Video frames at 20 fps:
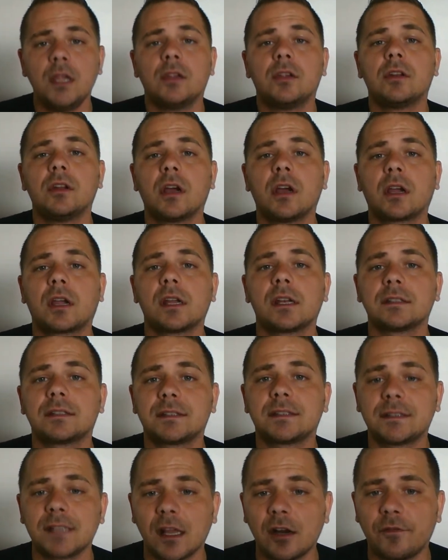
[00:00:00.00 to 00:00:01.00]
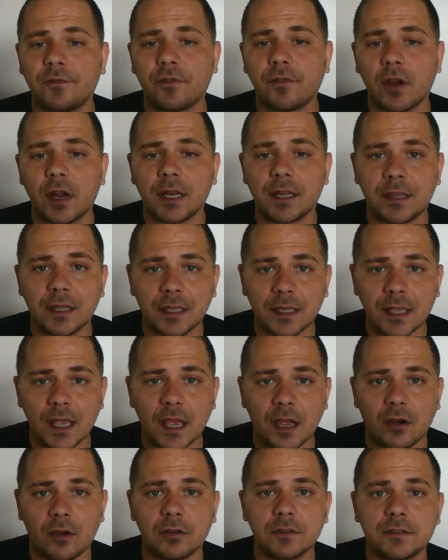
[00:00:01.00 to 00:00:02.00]
You're not going to settle for anything
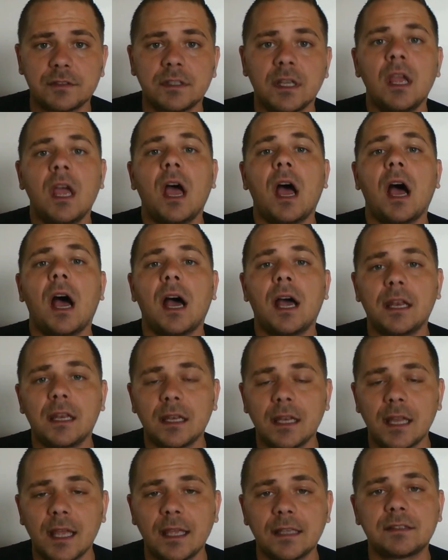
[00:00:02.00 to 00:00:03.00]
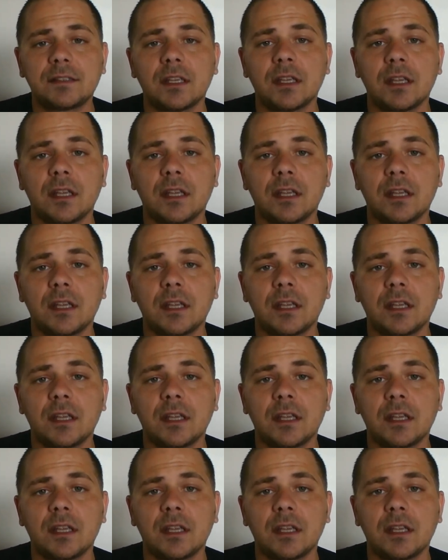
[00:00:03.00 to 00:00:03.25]
else unless